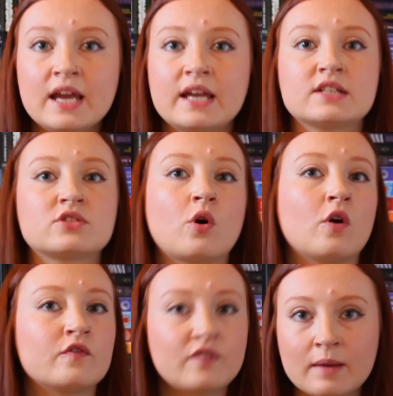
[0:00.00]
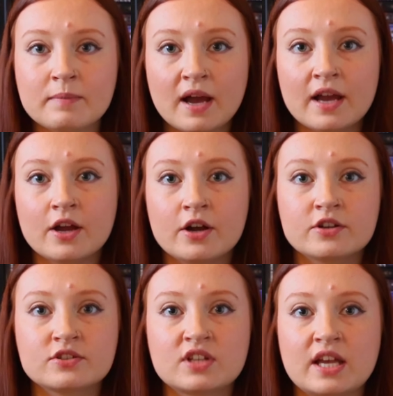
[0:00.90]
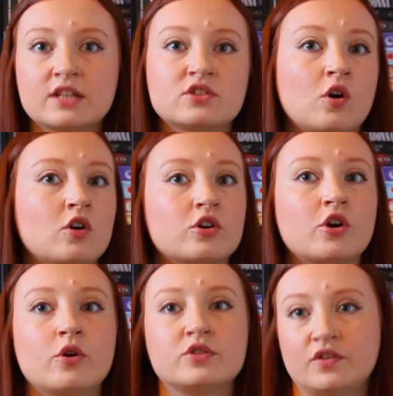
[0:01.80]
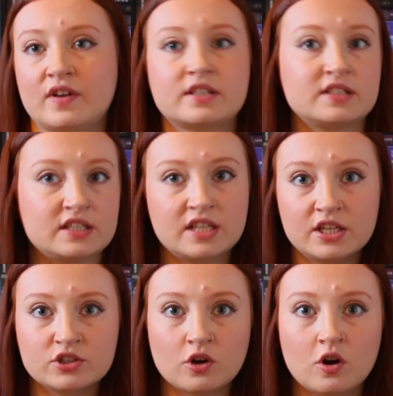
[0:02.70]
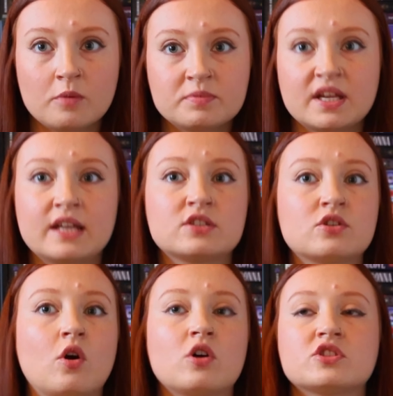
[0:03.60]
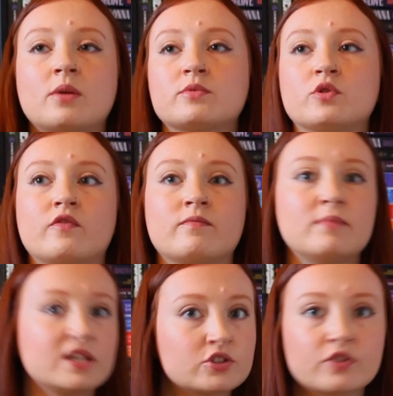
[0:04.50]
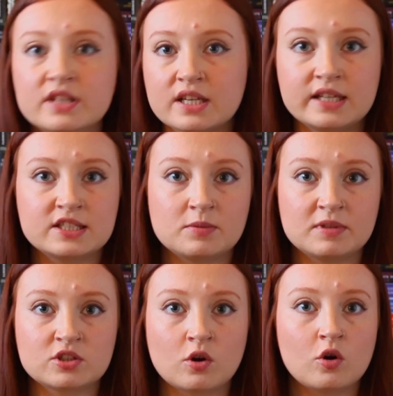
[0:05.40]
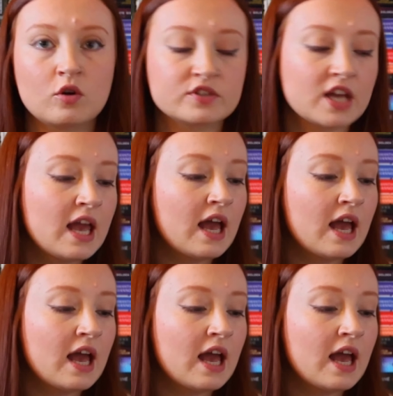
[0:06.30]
It's got vampires, it's got cozy fantasy tea shops, it's got some sort of mystery that needs to be solved,